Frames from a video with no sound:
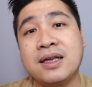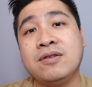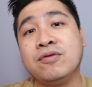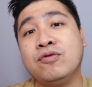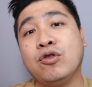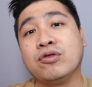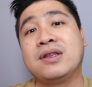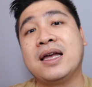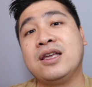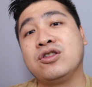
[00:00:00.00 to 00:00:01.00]
It
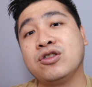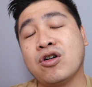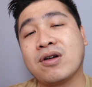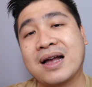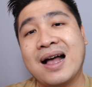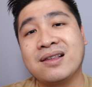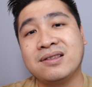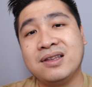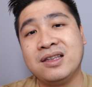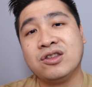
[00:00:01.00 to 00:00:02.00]
wrote that it's not
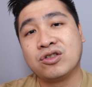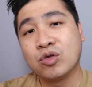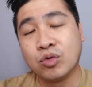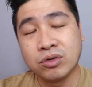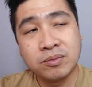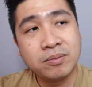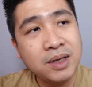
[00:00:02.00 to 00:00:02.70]
cast in stone,